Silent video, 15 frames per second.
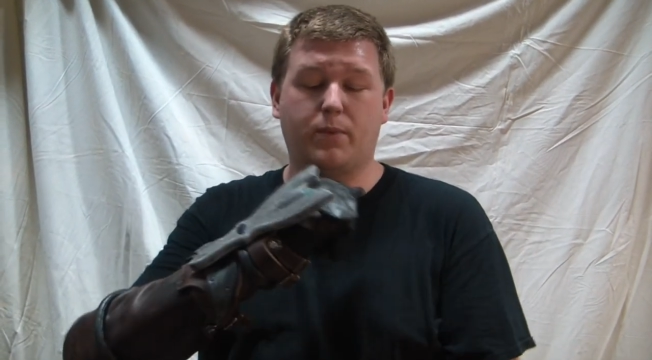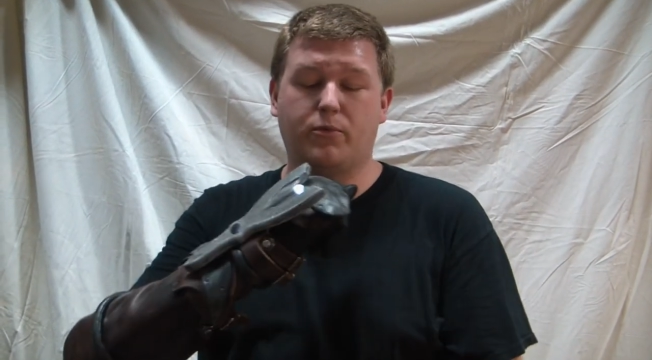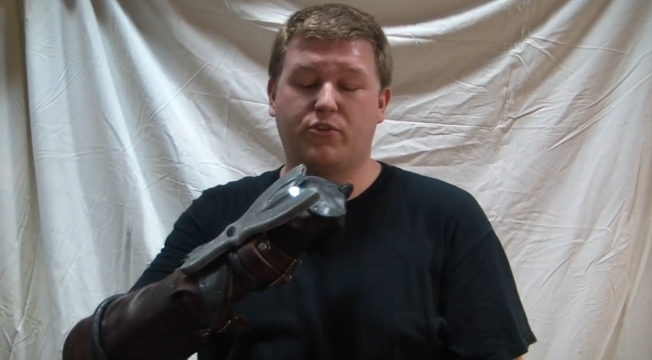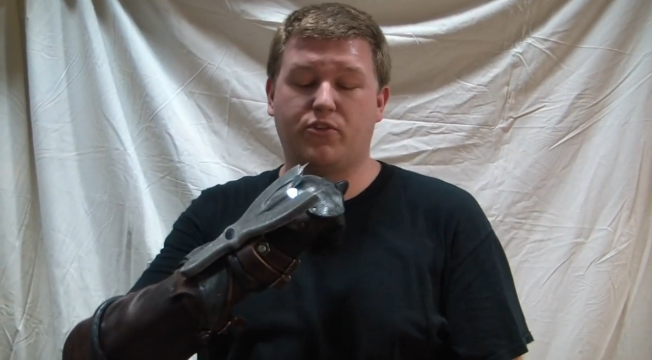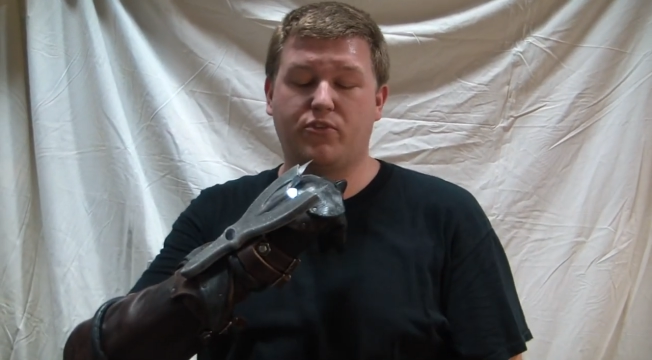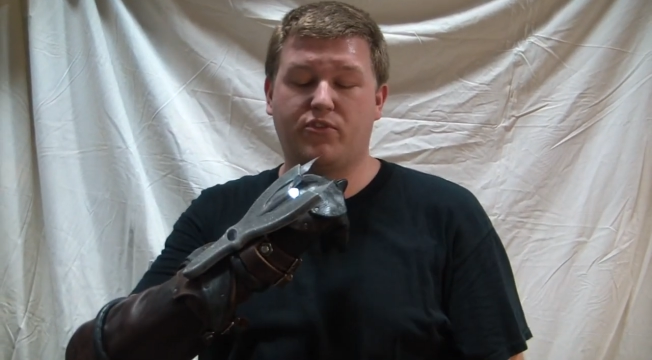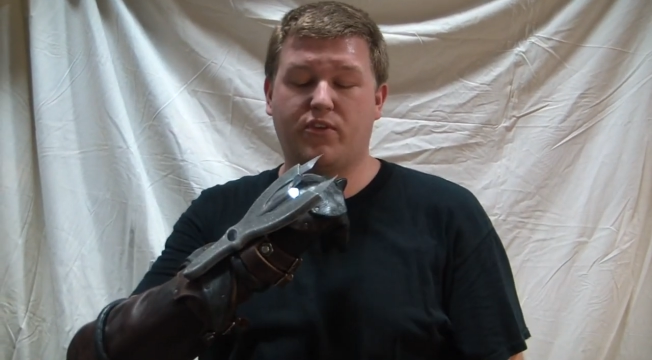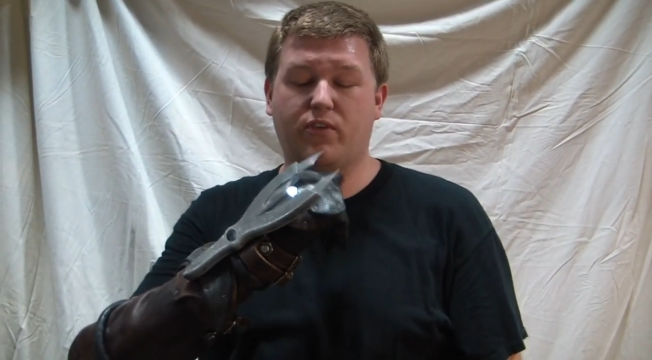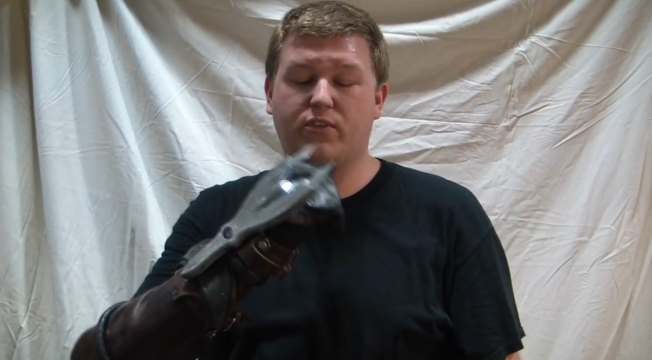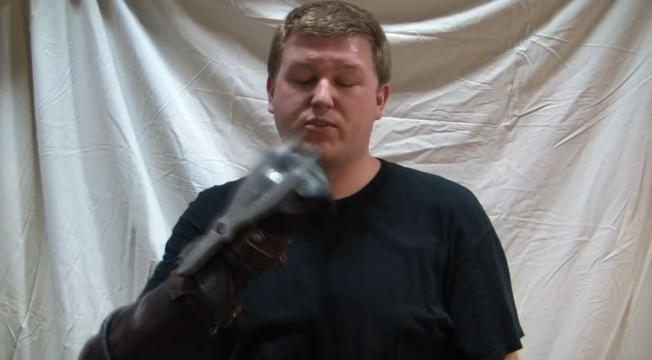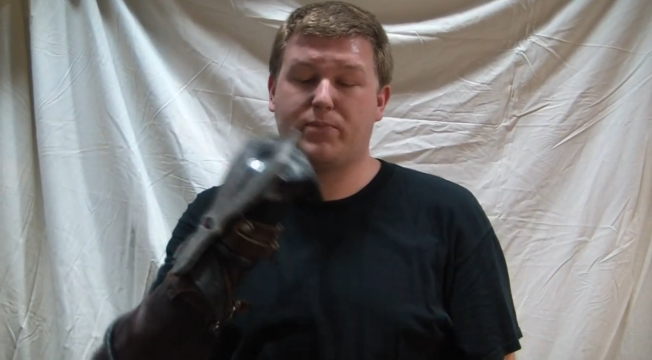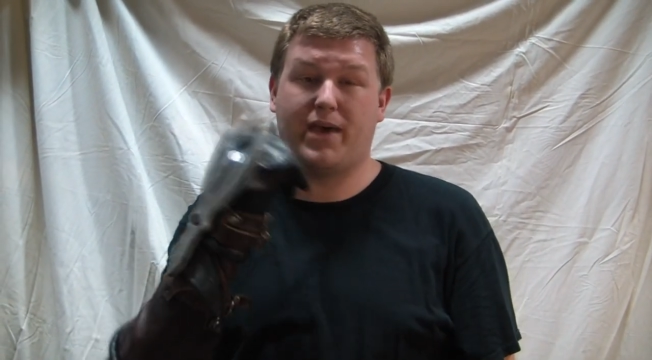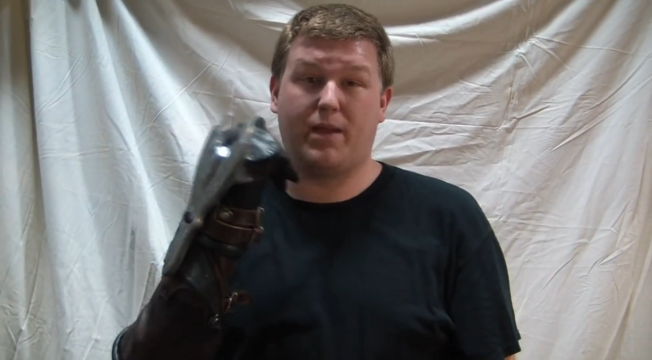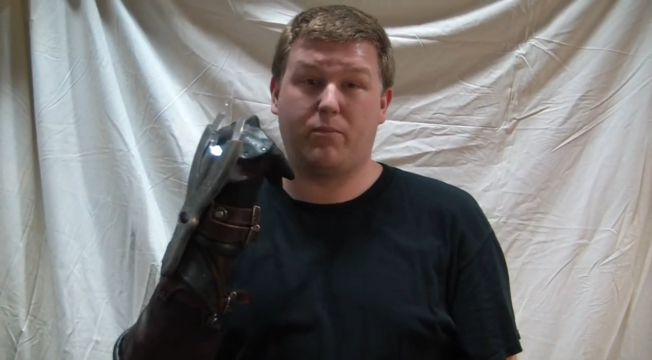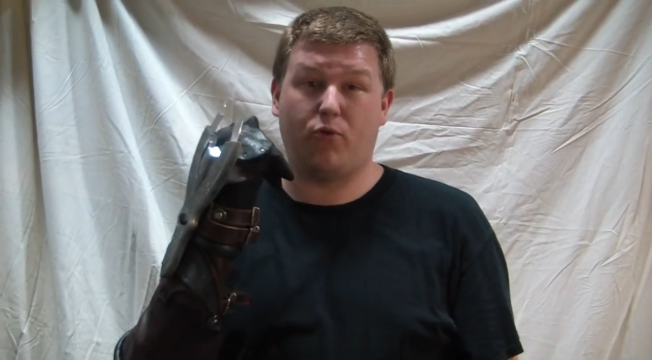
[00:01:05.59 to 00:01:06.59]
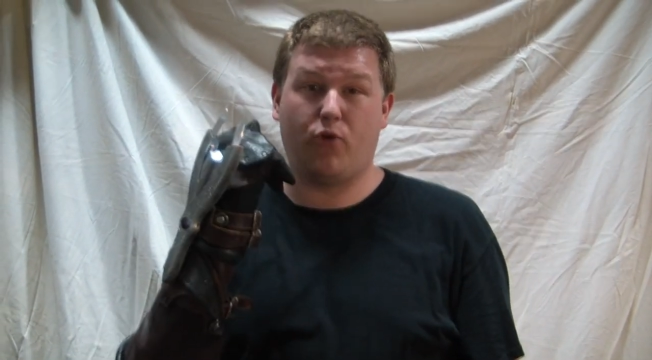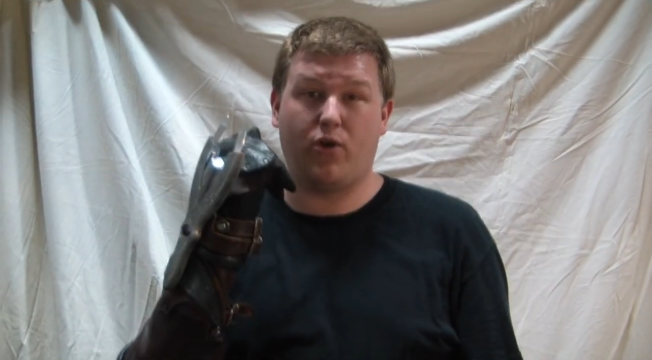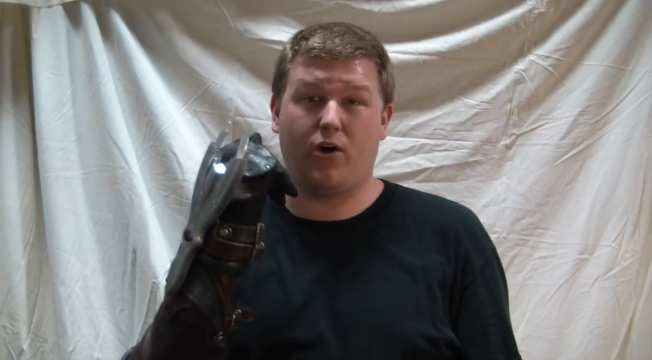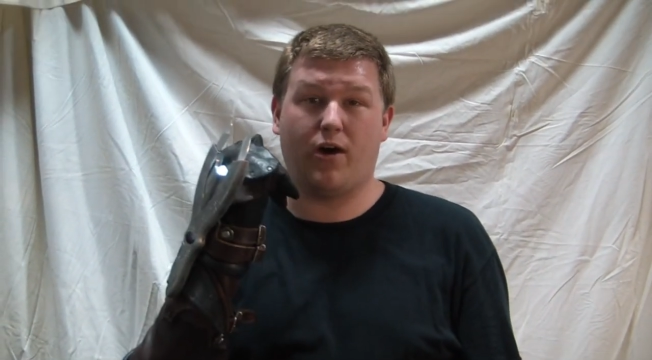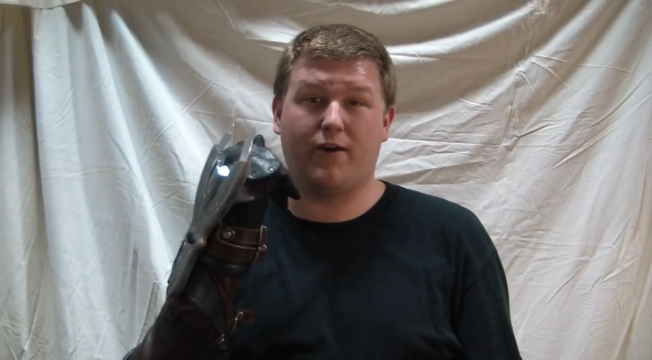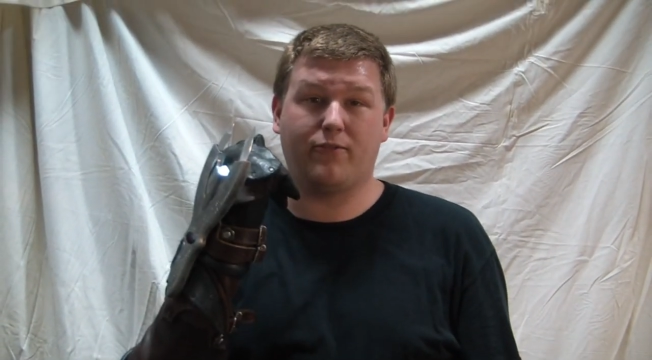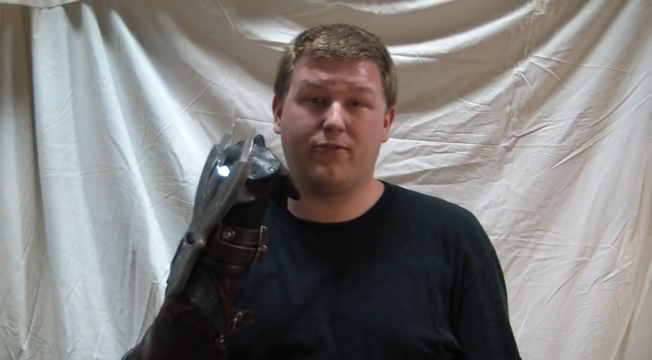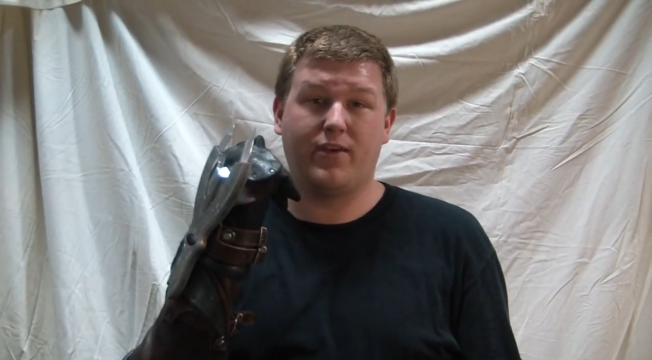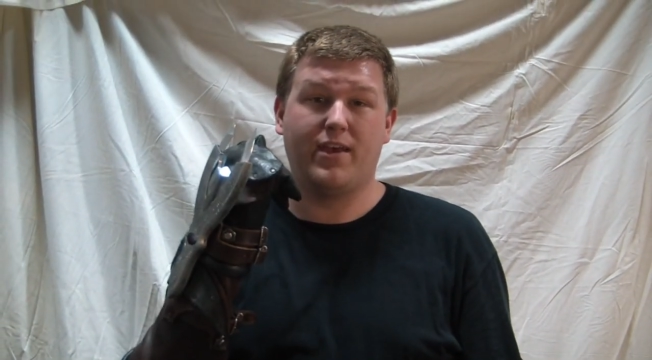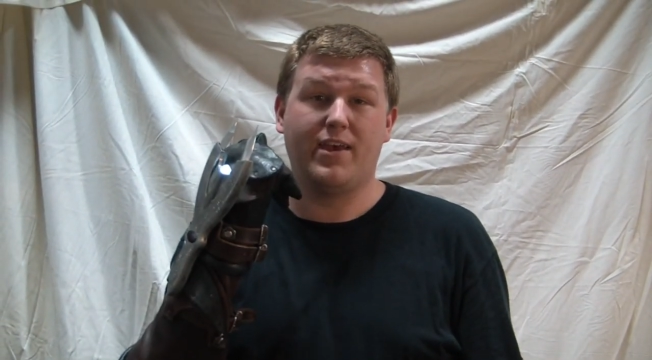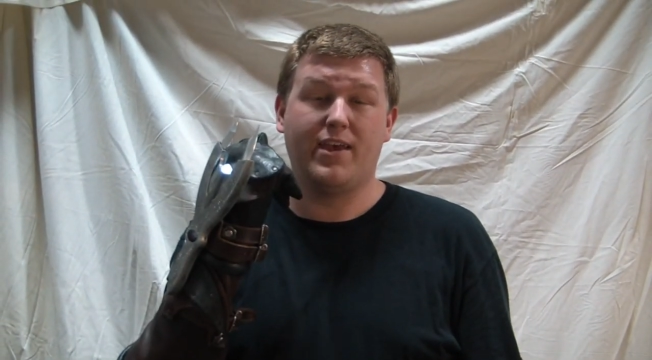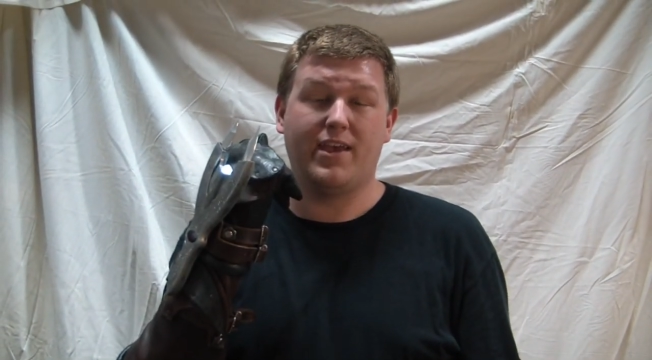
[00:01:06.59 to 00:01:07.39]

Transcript: able to sell this bad boy off